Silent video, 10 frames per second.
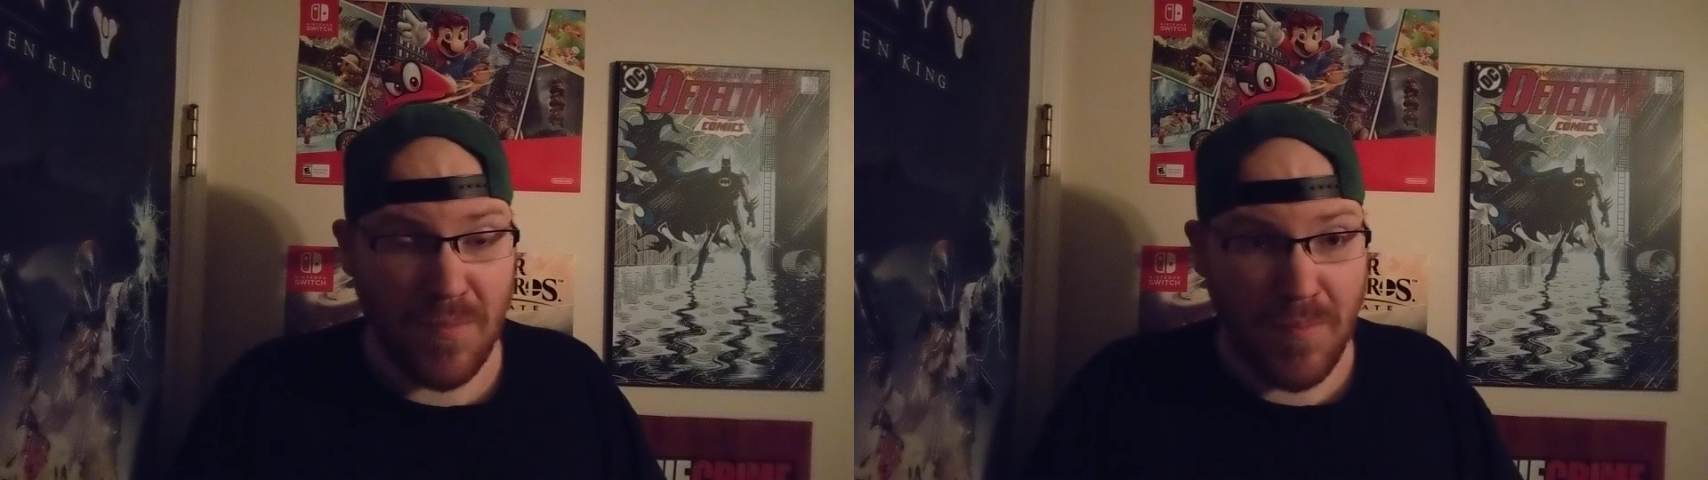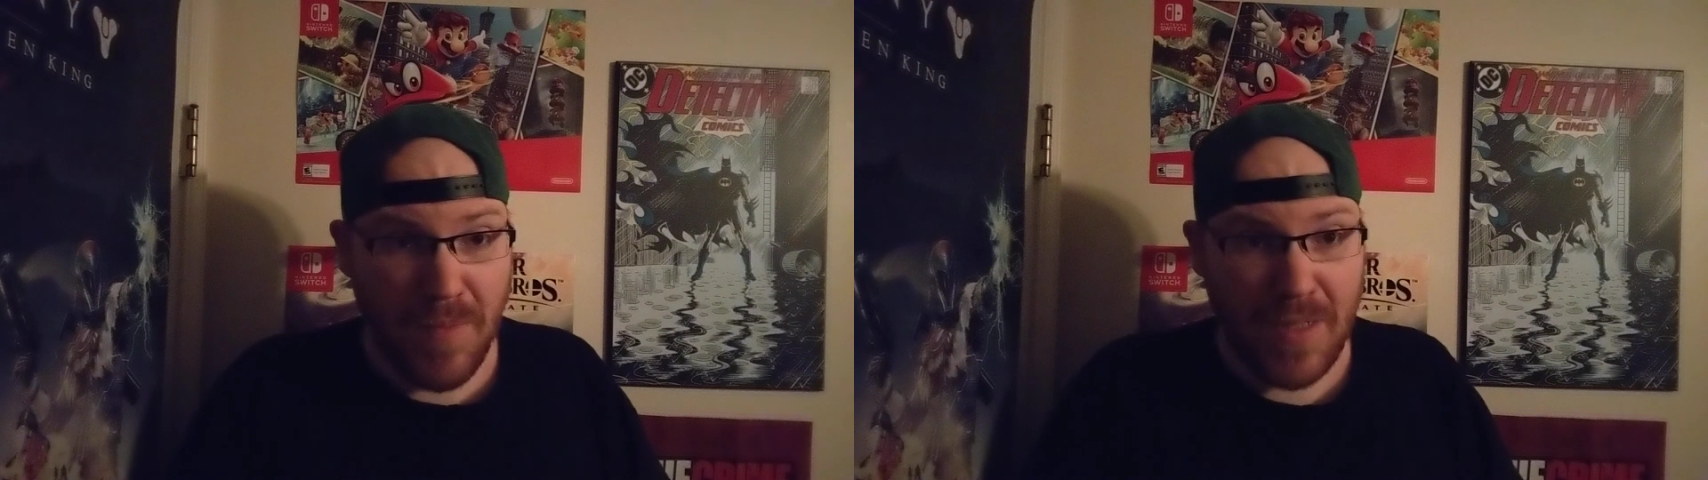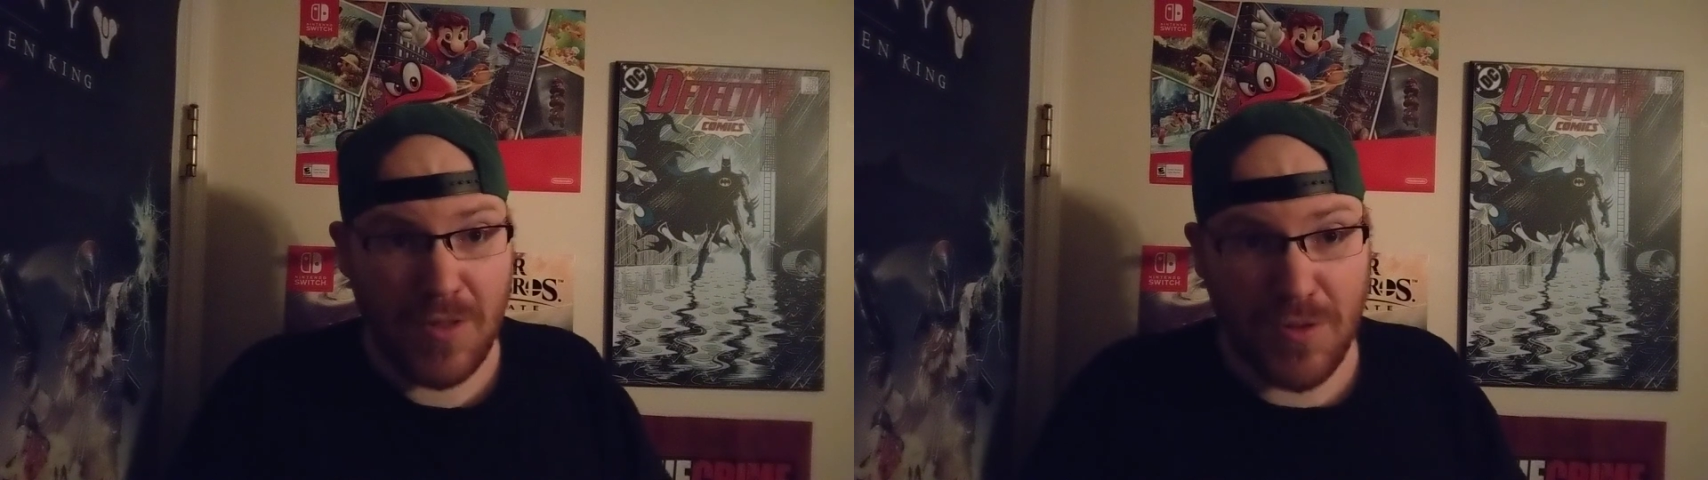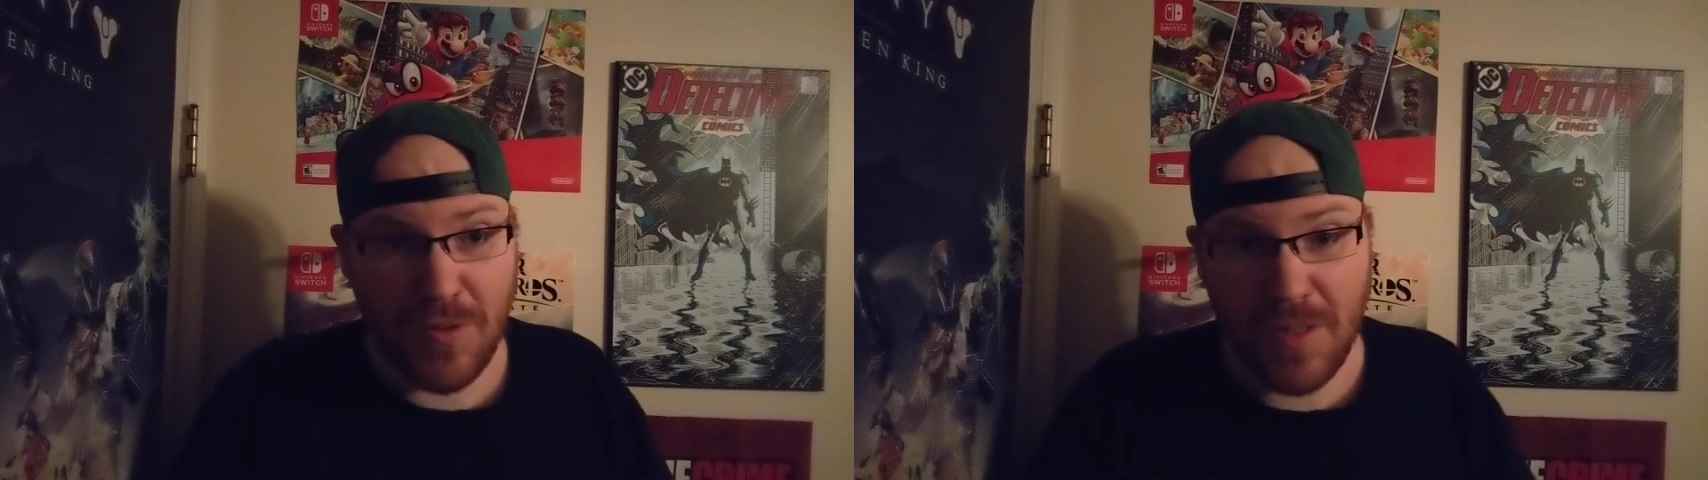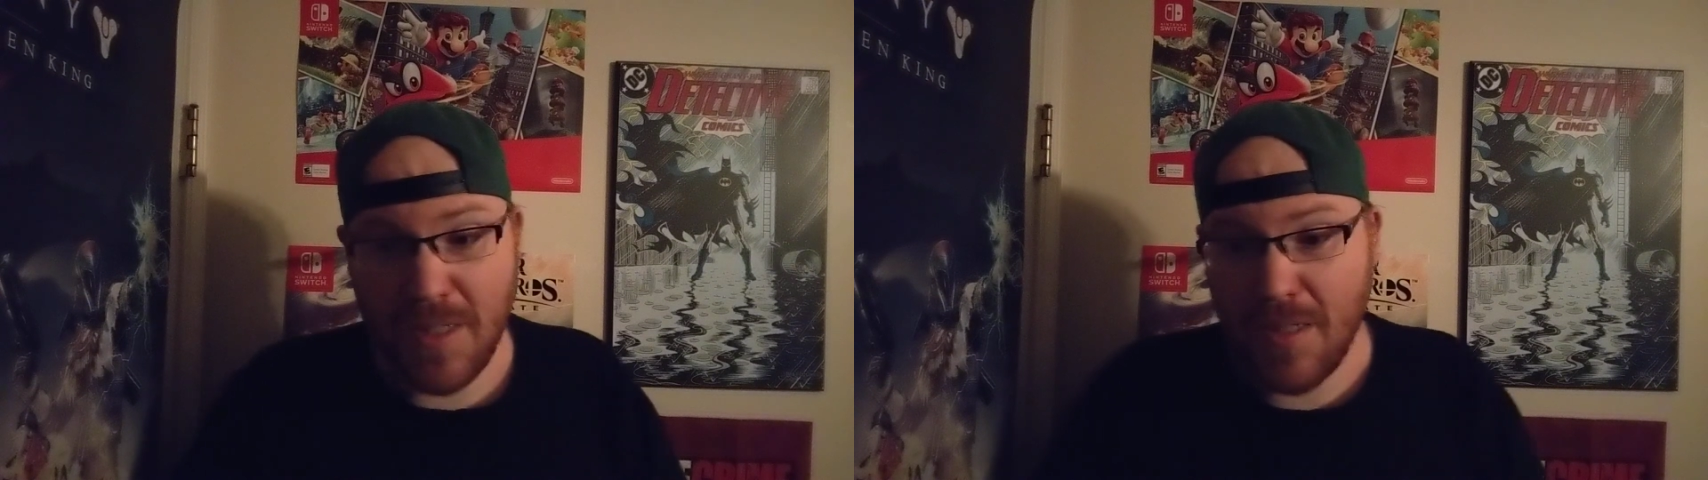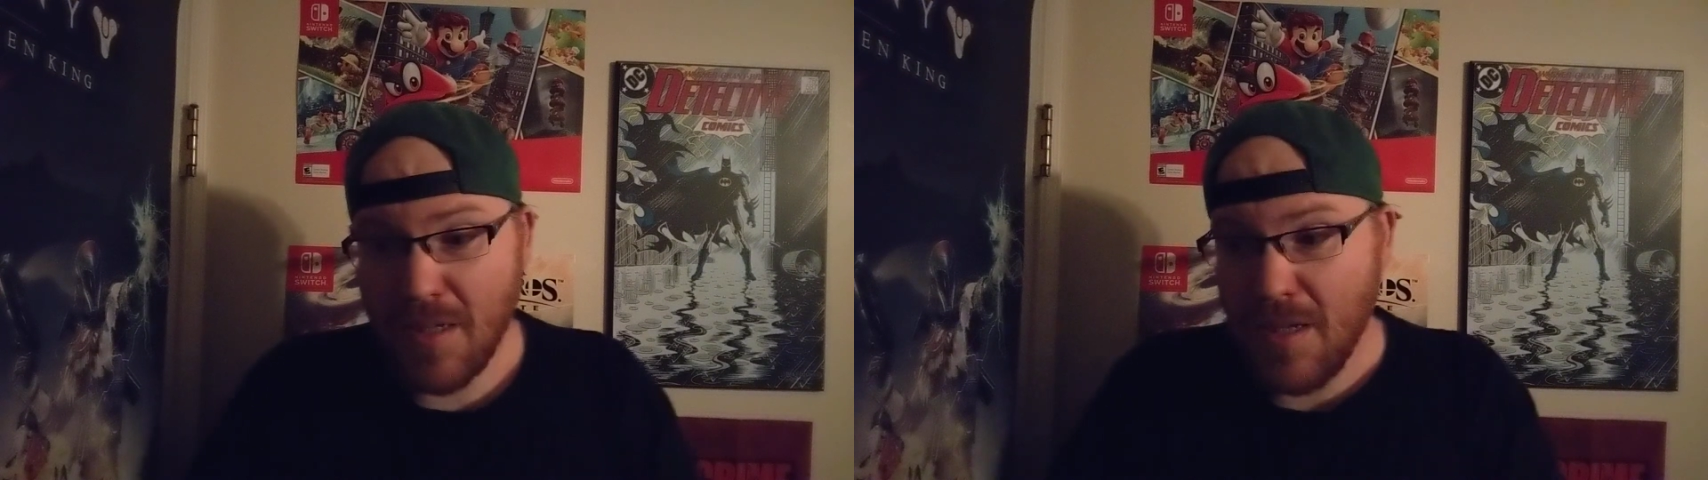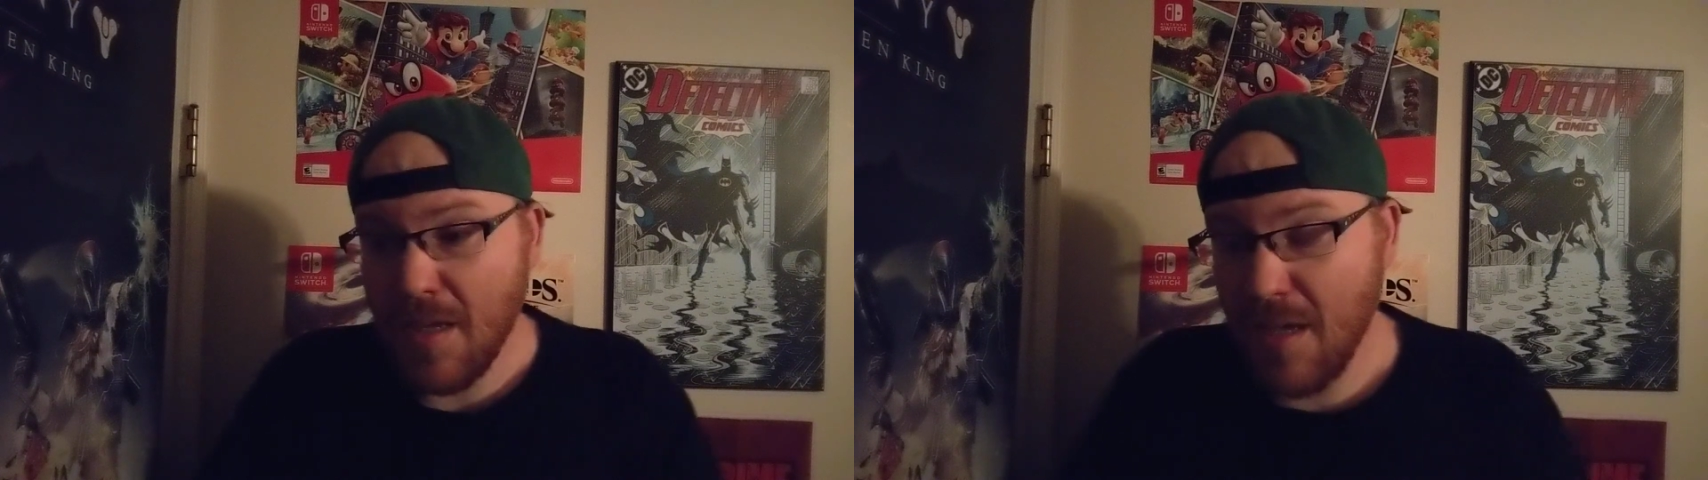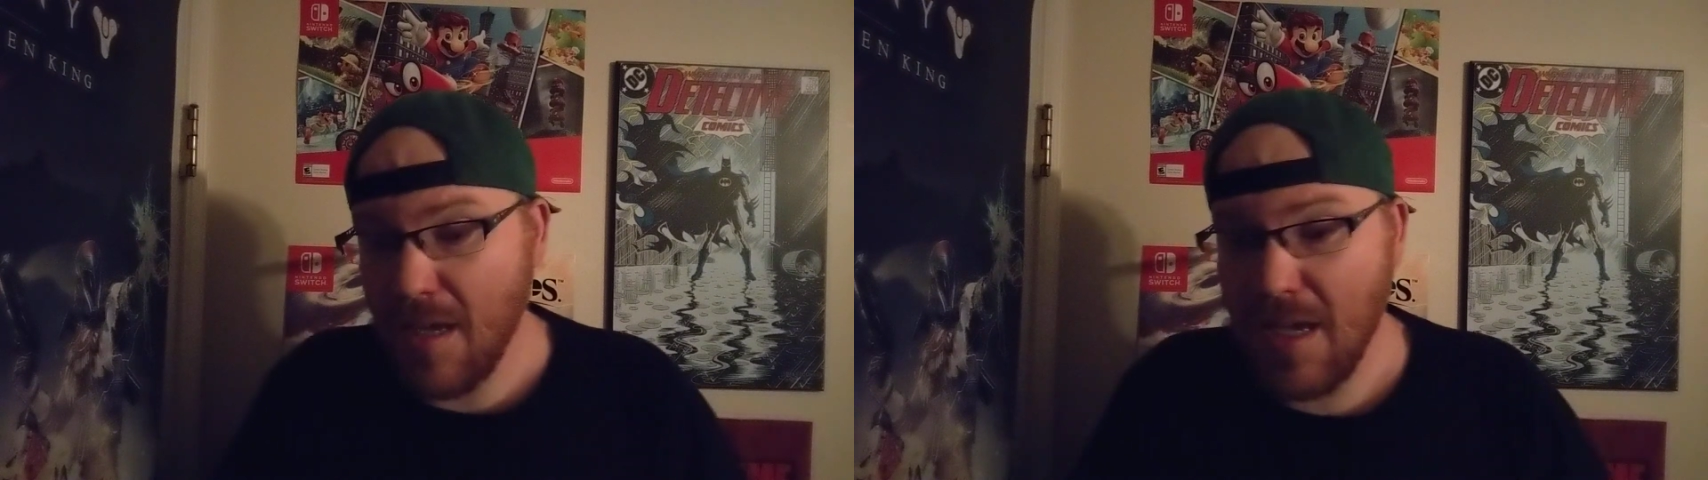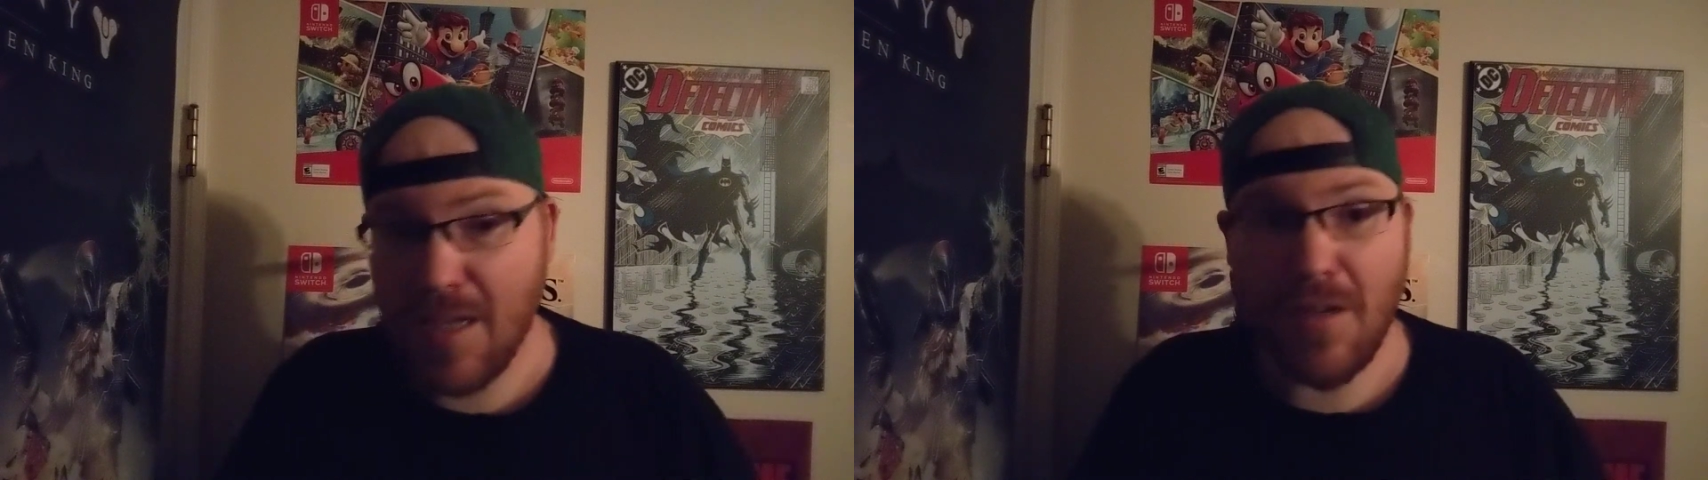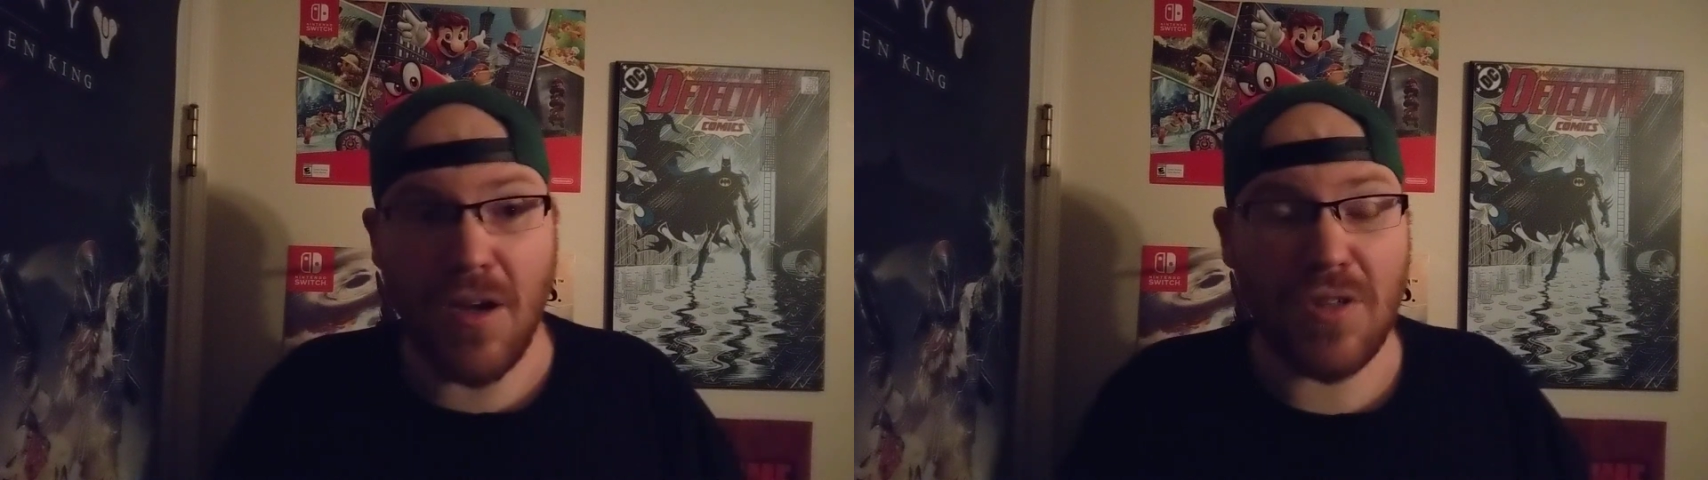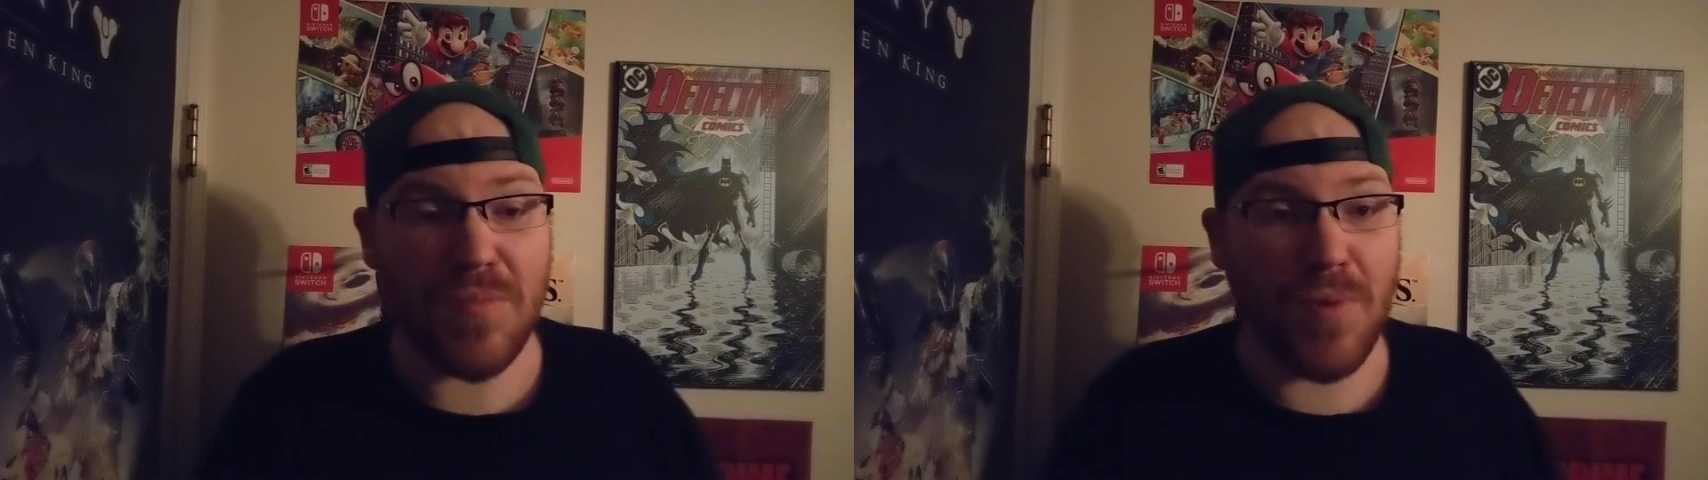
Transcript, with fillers: Metroid and Dr.